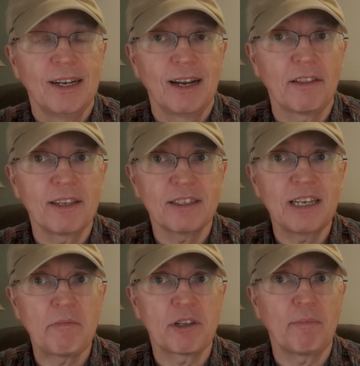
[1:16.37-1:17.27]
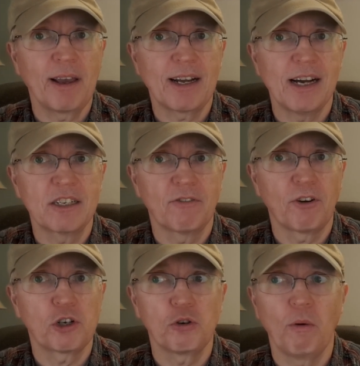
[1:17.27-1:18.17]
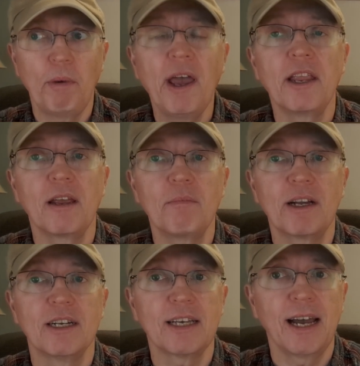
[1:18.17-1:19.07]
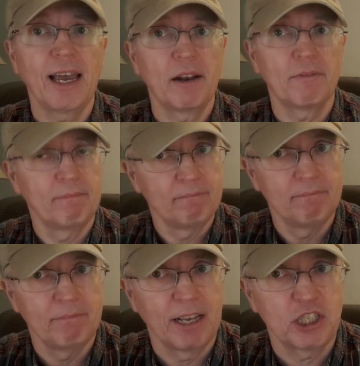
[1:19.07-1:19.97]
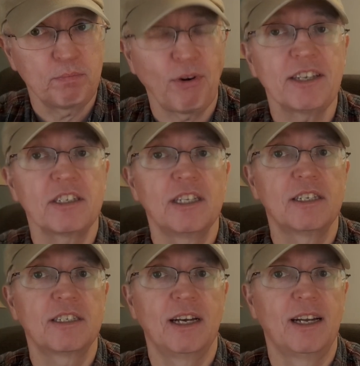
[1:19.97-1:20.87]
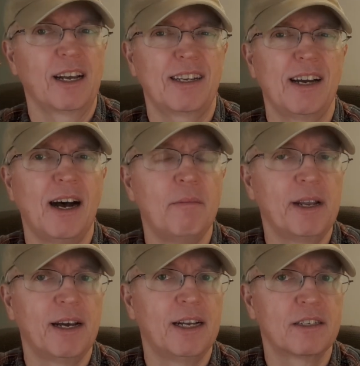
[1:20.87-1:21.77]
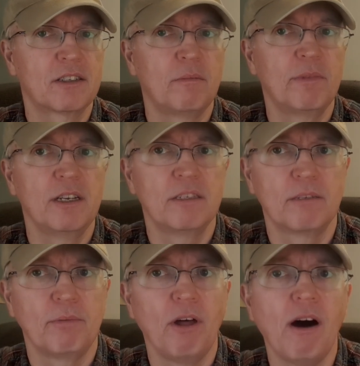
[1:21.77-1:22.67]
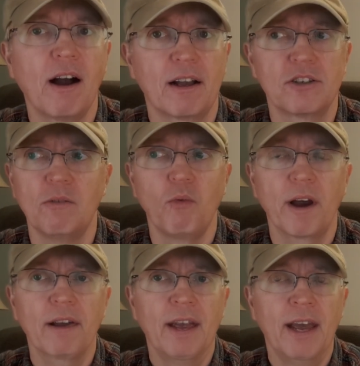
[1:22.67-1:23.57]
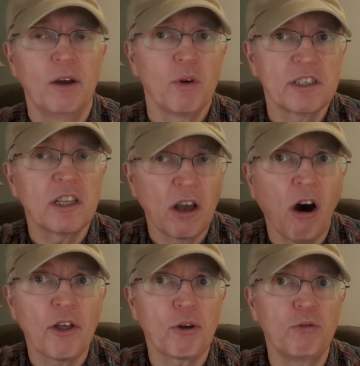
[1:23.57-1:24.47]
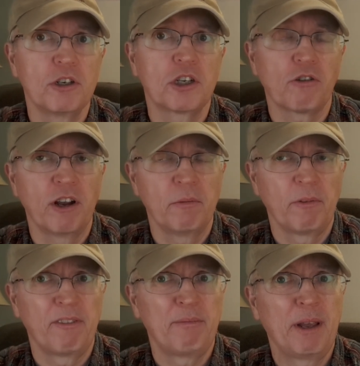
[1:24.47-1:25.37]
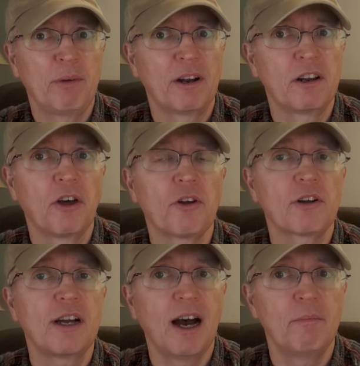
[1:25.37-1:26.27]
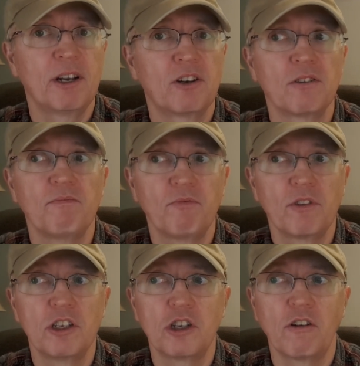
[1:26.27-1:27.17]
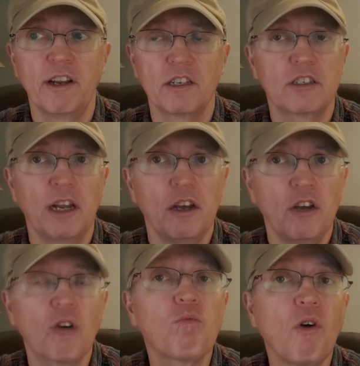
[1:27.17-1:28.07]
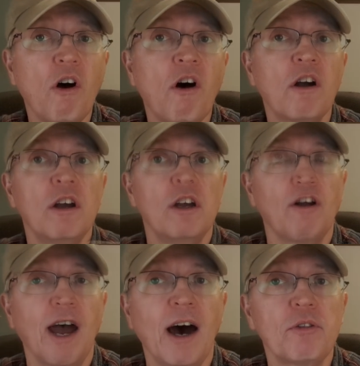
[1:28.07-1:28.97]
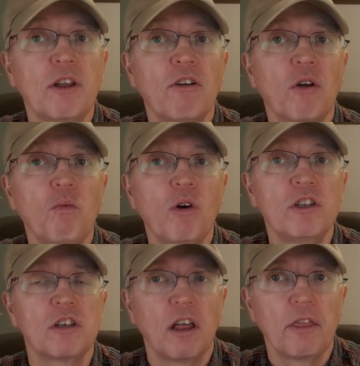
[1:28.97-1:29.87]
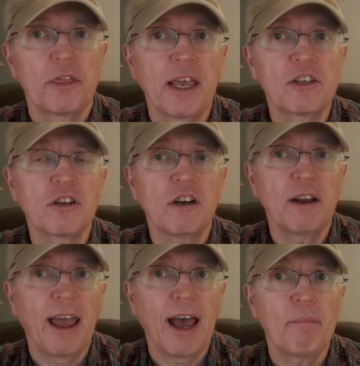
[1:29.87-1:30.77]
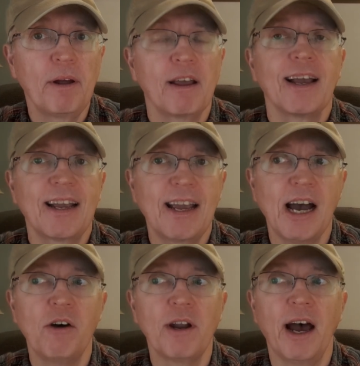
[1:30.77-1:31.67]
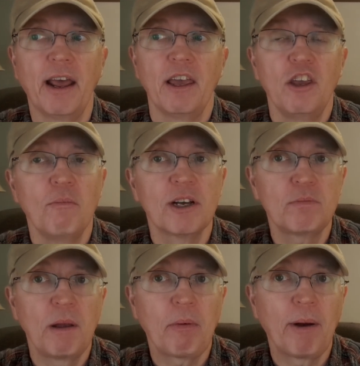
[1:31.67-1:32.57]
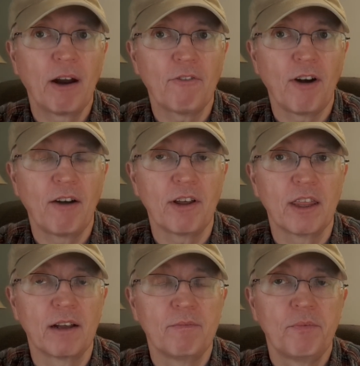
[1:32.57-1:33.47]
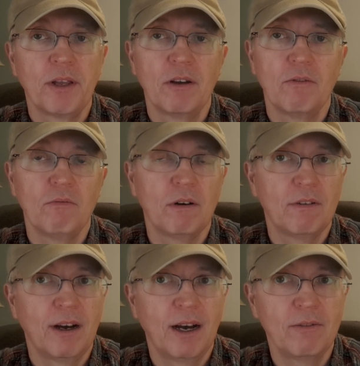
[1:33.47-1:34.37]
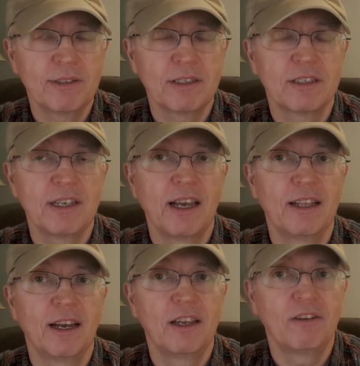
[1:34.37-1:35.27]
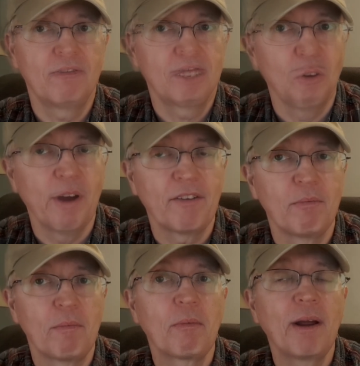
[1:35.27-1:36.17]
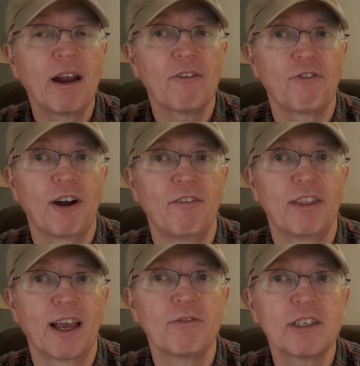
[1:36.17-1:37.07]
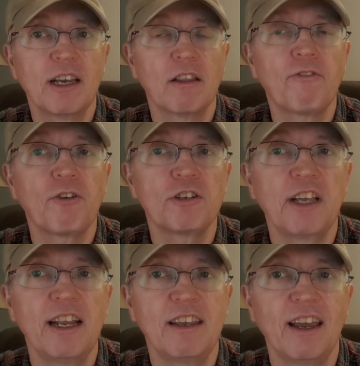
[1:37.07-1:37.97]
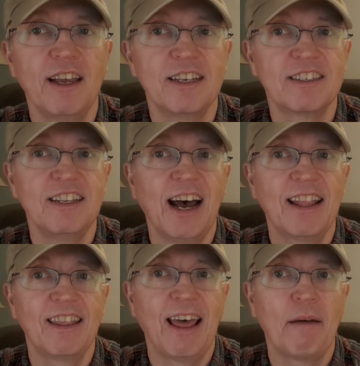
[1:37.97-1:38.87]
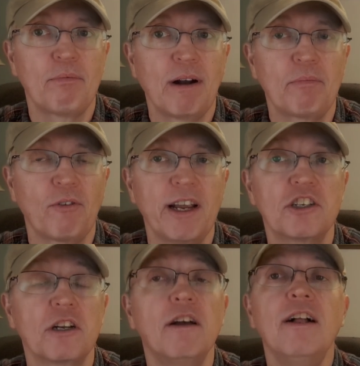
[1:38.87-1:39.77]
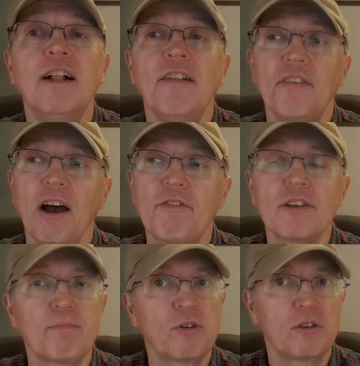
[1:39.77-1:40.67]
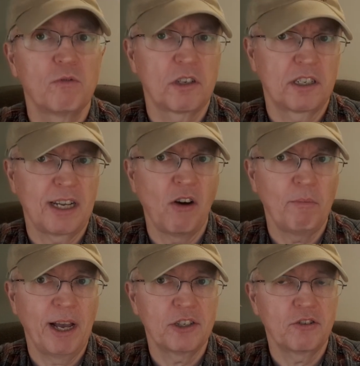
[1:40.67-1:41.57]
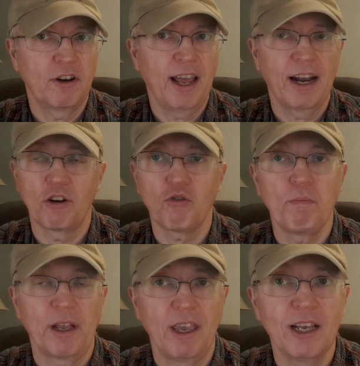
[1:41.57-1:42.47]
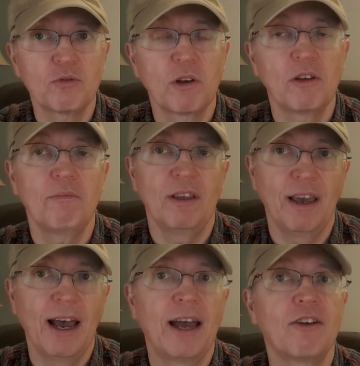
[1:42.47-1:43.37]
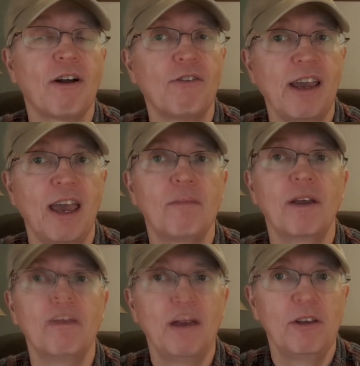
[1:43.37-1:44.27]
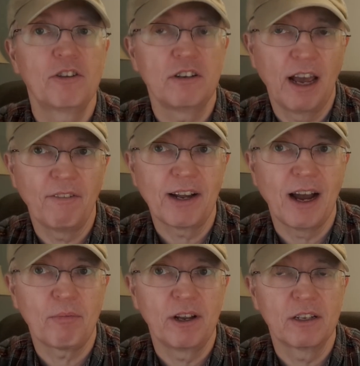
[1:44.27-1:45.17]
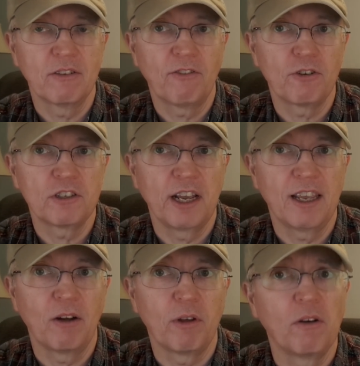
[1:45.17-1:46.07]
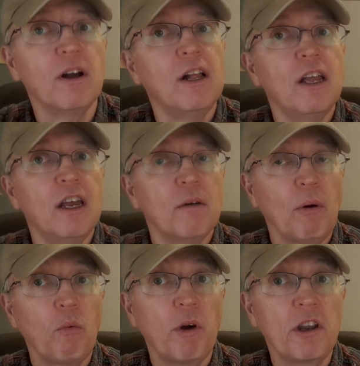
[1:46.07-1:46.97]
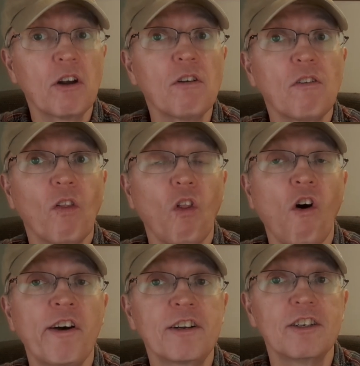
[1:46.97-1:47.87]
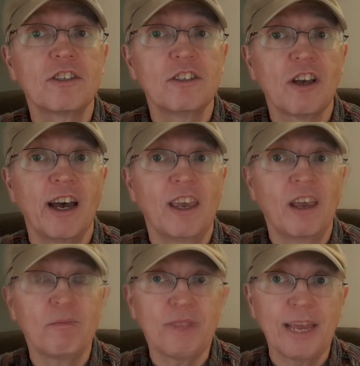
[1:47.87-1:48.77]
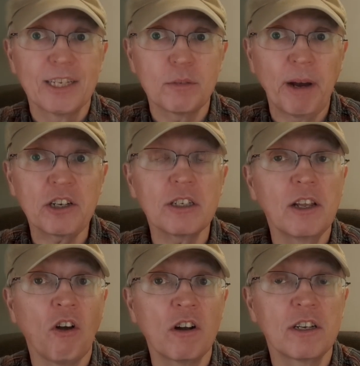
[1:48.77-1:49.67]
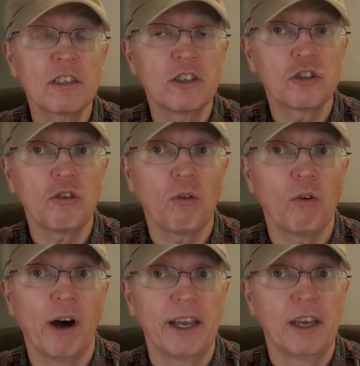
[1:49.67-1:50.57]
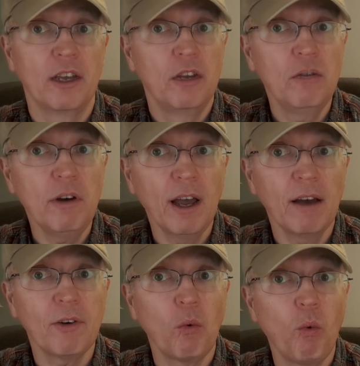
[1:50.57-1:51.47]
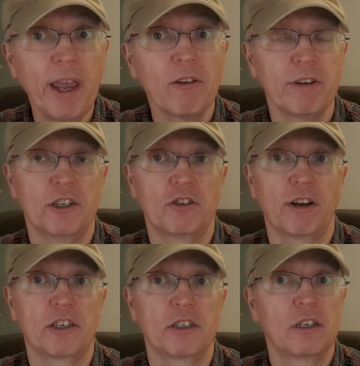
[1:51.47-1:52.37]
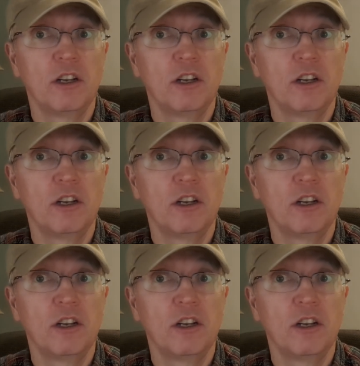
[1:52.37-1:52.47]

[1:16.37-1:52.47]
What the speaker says: Now, this seems to be a controversial opinion because I had expressed this on a comment on somebody's blog somewhere, and it wasn't the author who disagreed with me, but another commenter disagreed and said, you're wrong, you're out there in the woods, things are going to happen, count on it, you must be prepared for everything. Well, I wasn't saying that you don't have to be prepared for everything. I was saying the first aid kit is not that preparation. Now, if this person was a scoutmaster and had a group of kids with them, yeah, you're out camping, maybe you should have a comprehensive first aid kit with you. But when you're long distance hiking, especially long distance solo hiking, you have a weight restriction.